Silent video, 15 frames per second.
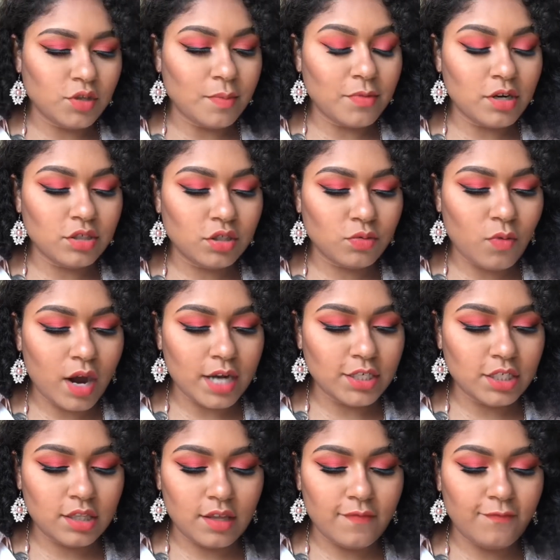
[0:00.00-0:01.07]
So I'm gonna
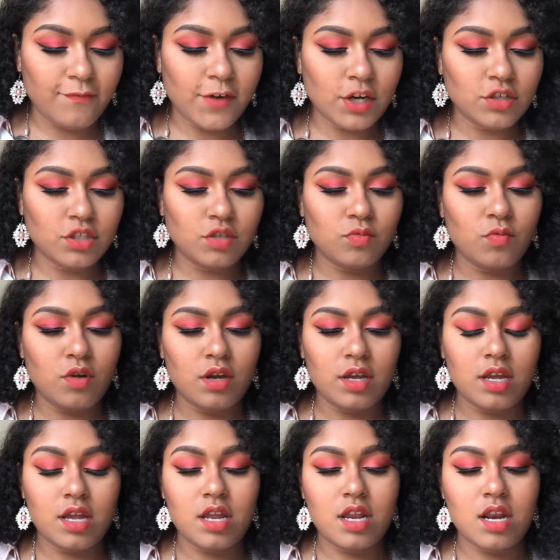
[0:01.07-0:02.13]
swatch the first
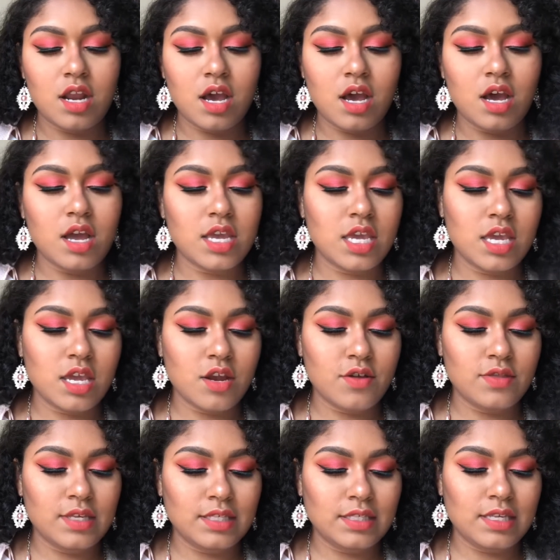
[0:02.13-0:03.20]
one here.
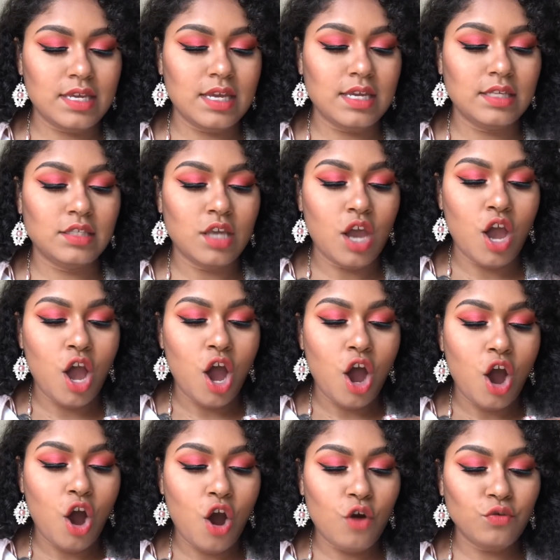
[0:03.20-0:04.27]
This is
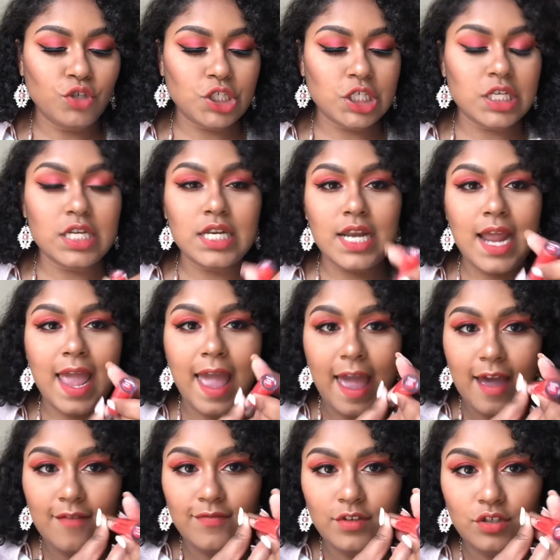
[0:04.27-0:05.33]
Ocean
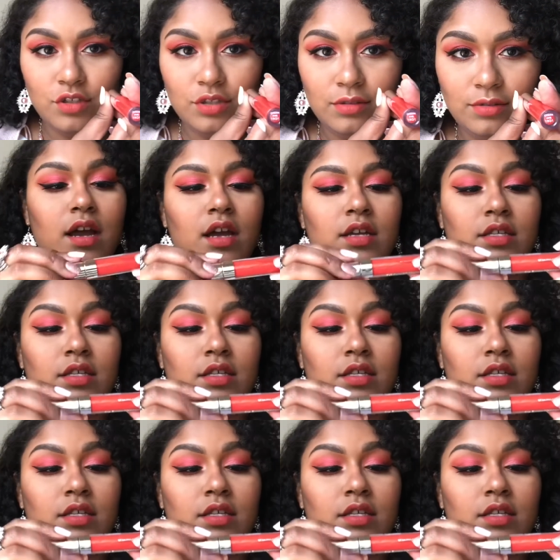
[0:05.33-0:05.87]
Avenue.